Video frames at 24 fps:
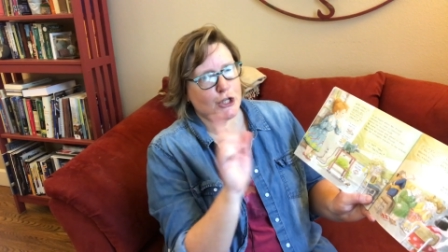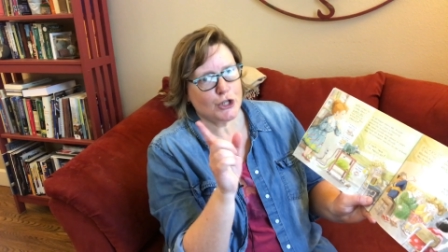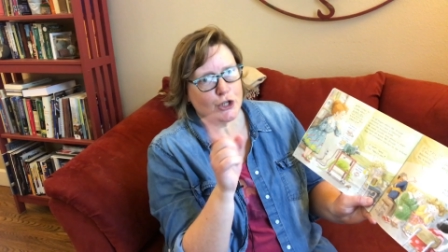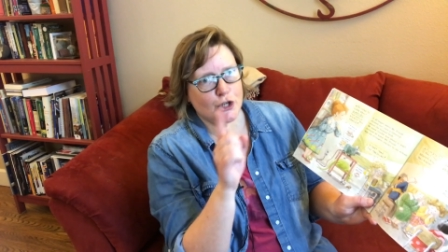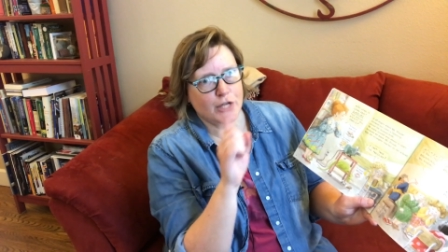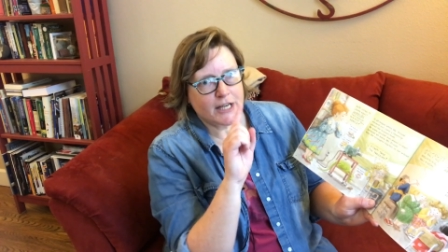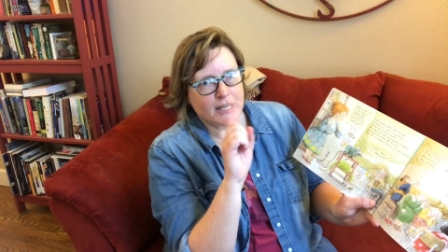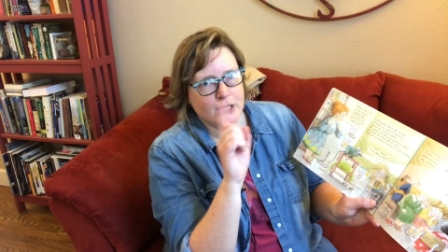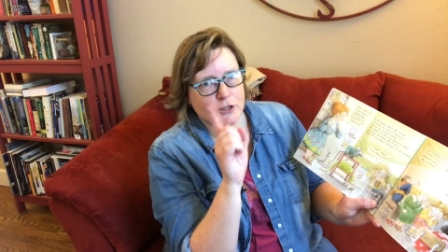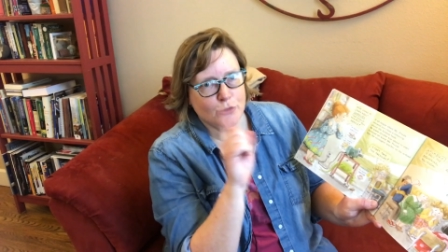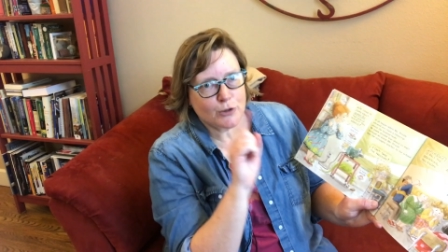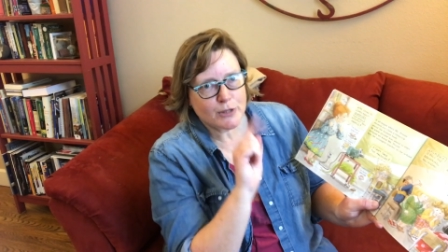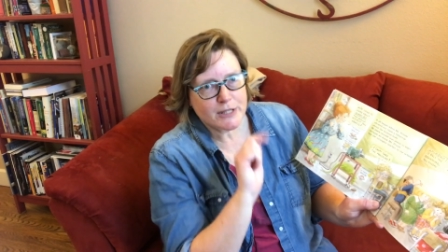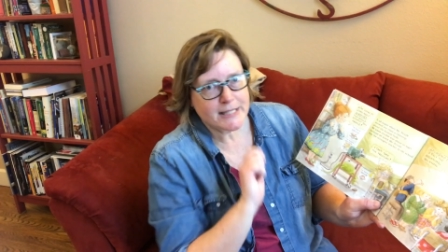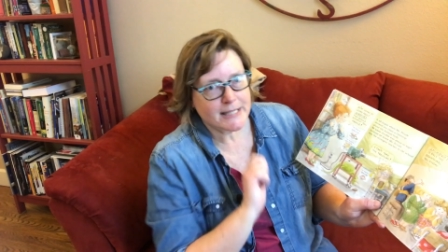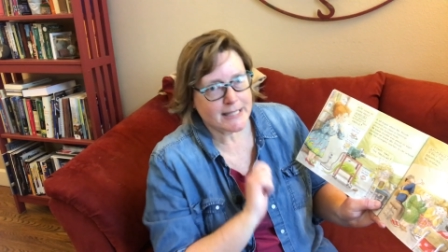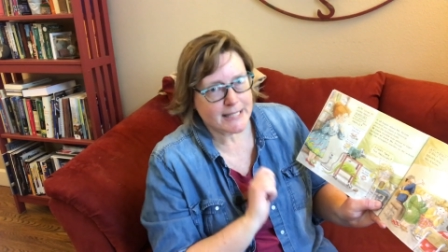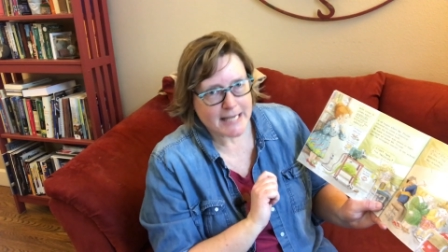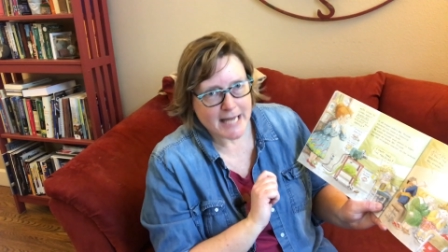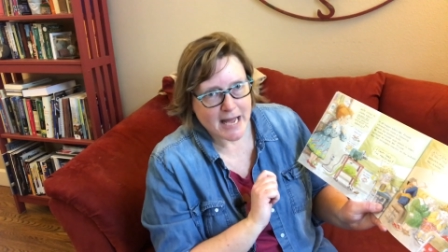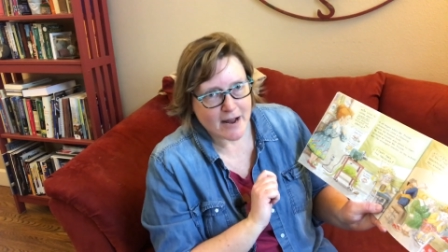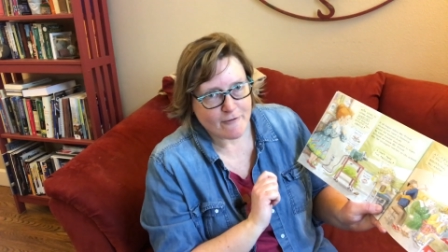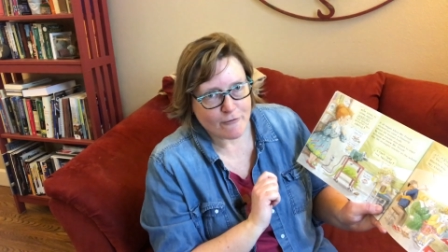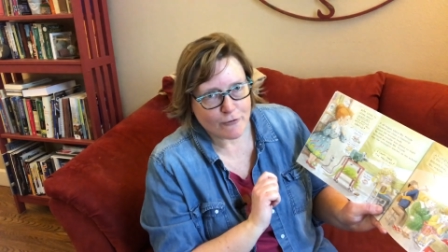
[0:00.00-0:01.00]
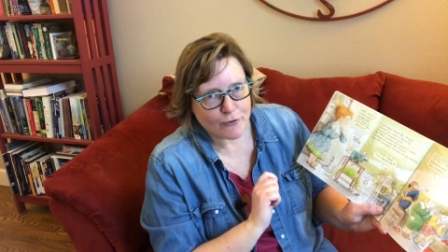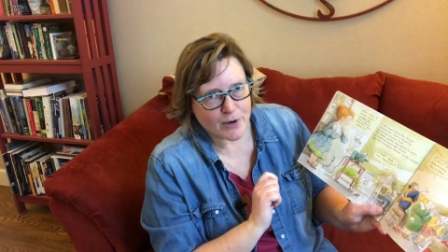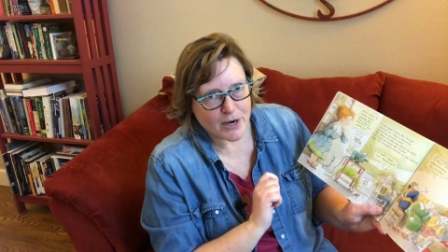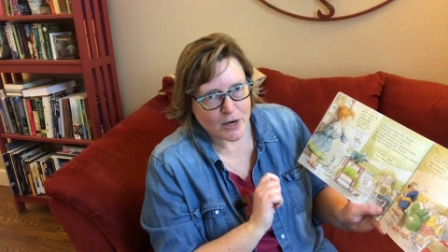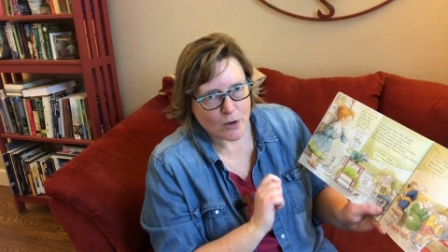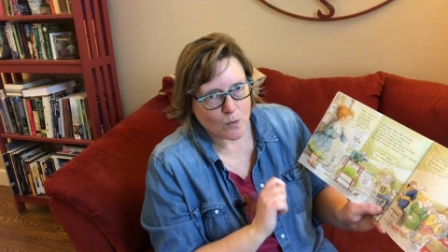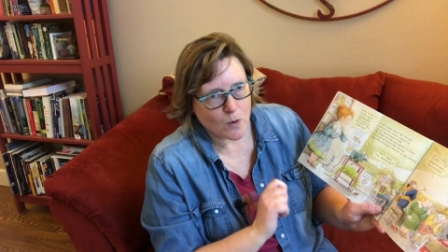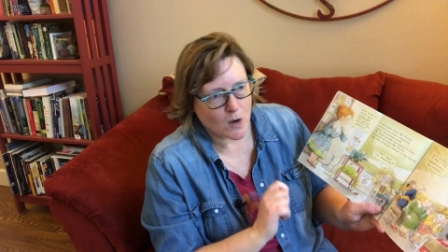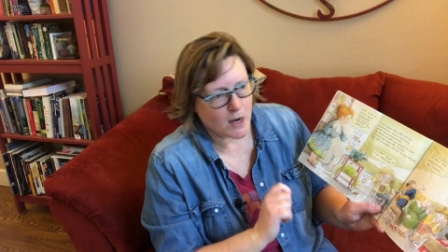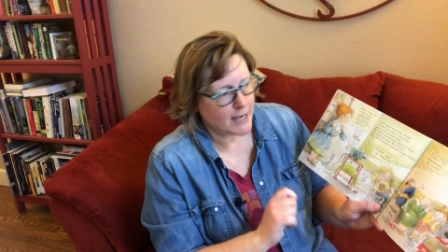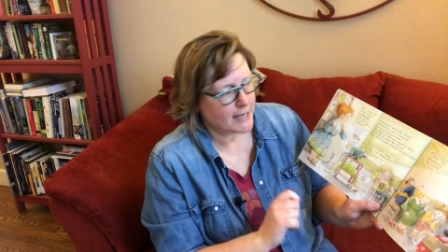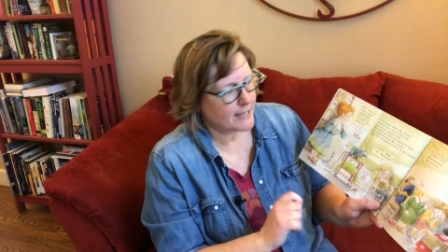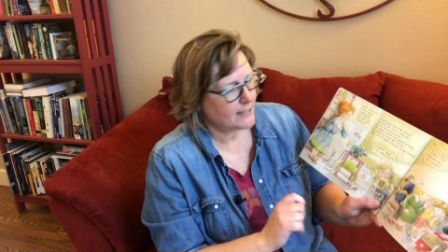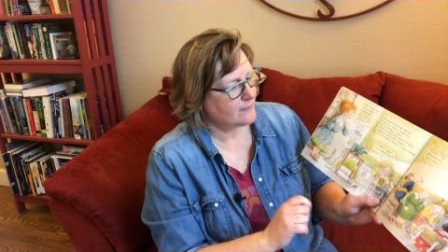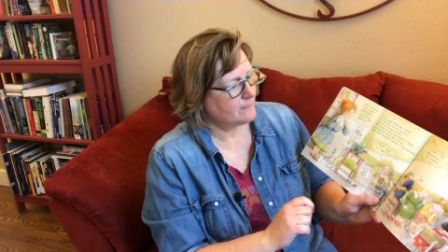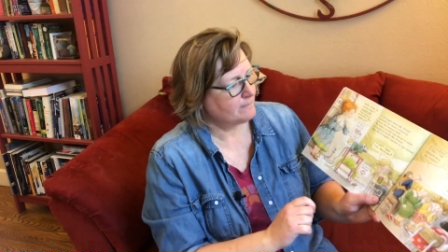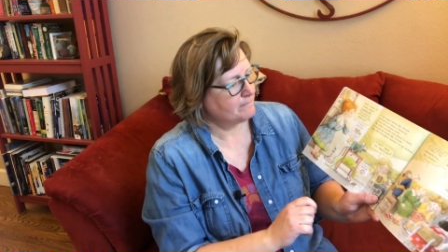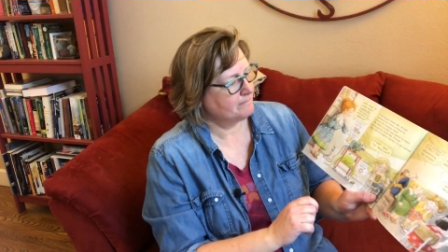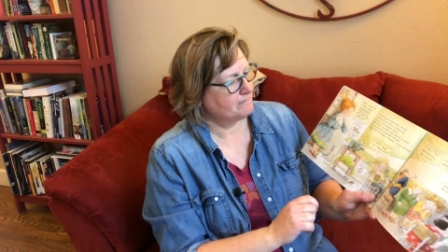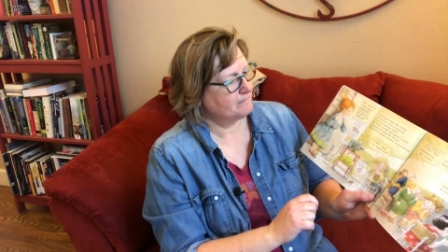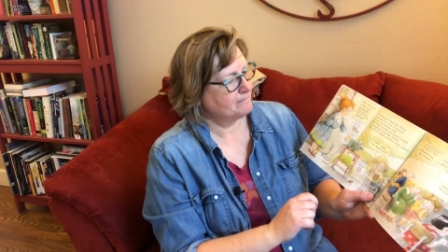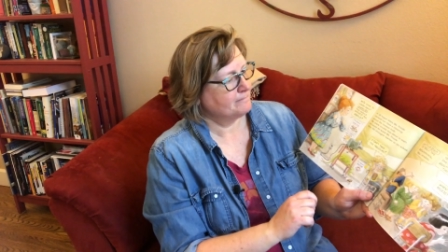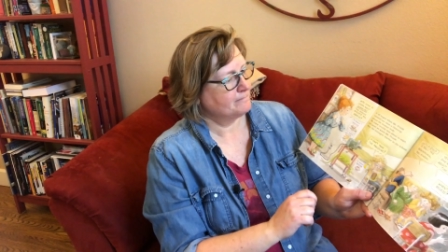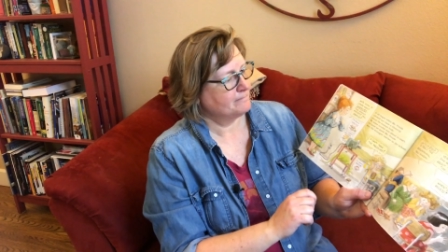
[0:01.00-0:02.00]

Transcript: should interest everyone.